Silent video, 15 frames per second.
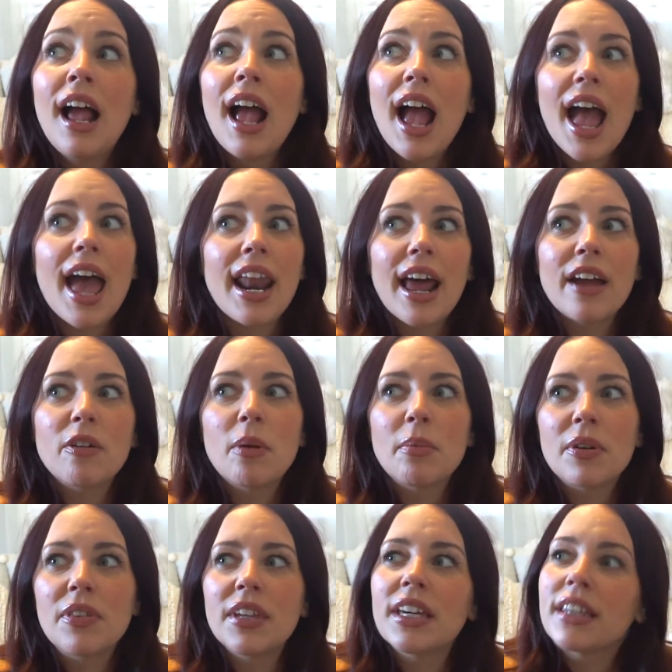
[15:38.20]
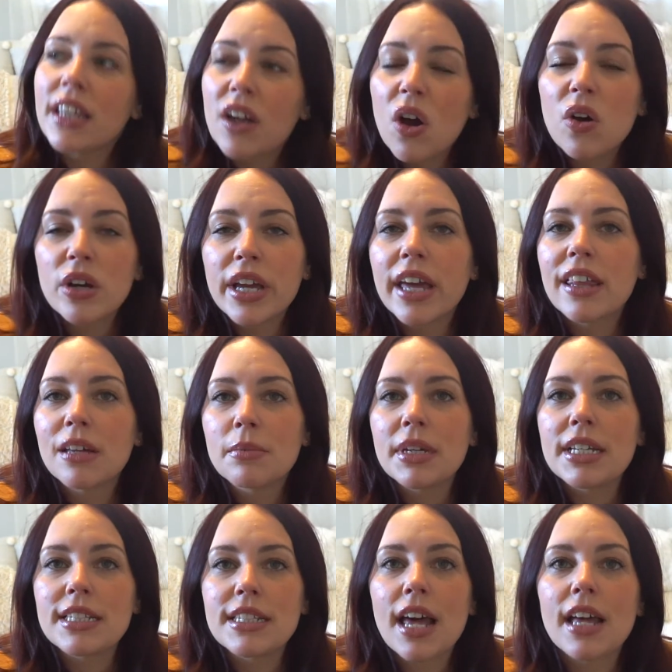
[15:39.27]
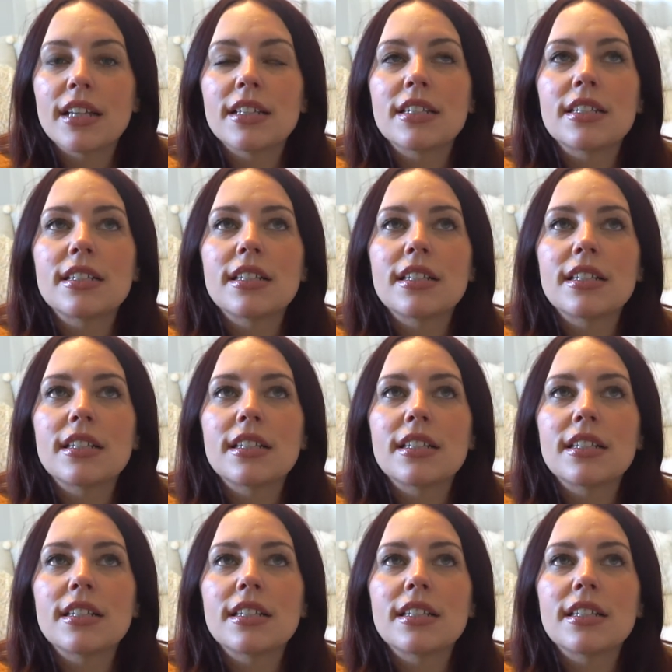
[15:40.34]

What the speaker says: And I remember thinking like, oh yeah, that makes sense.